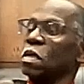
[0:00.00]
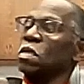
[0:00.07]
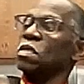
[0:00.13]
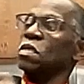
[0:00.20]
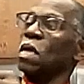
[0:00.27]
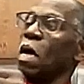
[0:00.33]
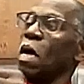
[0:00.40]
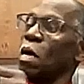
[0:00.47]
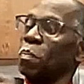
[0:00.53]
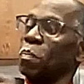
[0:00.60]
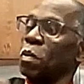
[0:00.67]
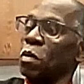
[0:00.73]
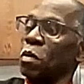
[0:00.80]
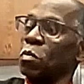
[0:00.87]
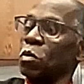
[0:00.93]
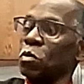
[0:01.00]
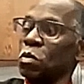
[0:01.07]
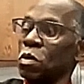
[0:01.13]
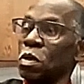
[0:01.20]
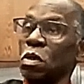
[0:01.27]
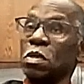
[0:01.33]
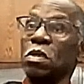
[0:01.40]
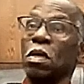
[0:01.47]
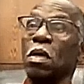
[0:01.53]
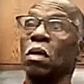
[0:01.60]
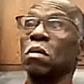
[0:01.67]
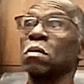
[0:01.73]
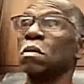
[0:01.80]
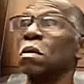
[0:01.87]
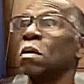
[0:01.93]
it's not applicable to this
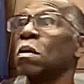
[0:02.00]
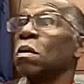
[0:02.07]
case.